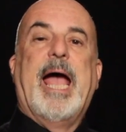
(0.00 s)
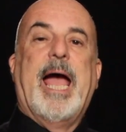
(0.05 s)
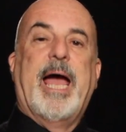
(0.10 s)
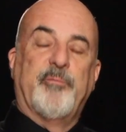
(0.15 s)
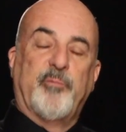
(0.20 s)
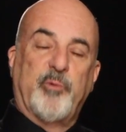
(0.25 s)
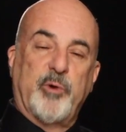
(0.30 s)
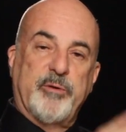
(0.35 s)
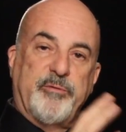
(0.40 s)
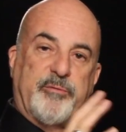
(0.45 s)

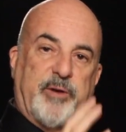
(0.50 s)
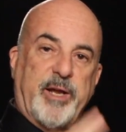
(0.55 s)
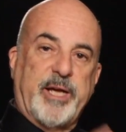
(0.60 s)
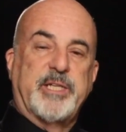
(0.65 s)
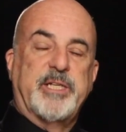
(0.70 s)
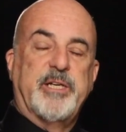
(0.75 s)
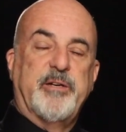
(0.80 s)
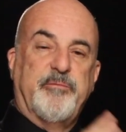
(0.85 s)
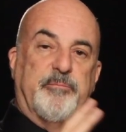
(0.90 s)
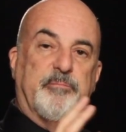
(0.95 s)
and
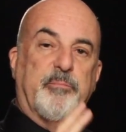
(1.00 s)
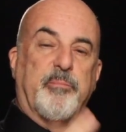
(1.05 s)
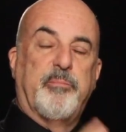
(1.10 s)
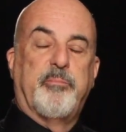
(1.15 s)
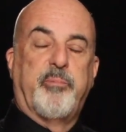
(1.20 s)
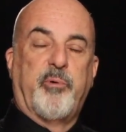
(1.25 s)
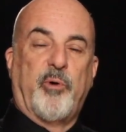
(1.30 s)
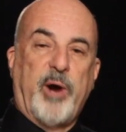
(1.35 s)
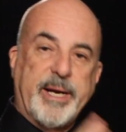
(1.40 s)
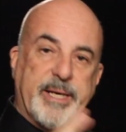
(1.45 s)
reflective
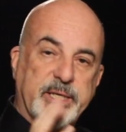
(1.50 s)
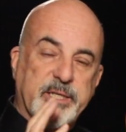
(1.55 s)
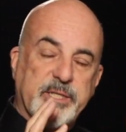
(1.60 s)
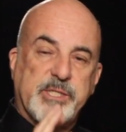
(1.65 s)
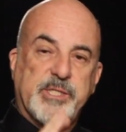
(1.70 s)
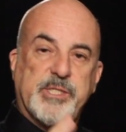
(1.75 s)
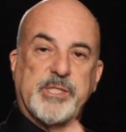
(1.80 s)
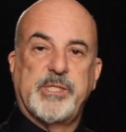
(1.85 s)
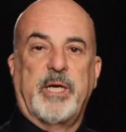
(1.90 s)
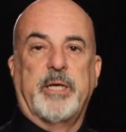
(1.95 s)
bright
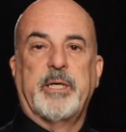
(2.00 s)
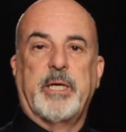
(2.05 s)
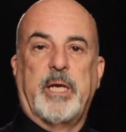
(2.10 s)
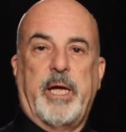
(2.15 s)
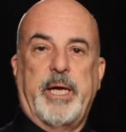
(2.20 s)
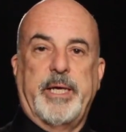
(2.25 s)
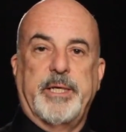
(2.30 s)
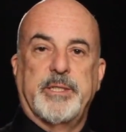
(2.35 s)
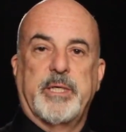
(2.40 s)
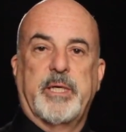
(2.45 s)

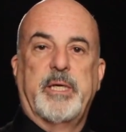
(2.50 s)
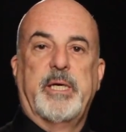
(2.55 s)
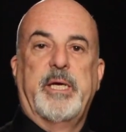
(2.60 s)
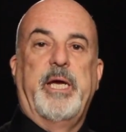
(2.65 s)
sunlight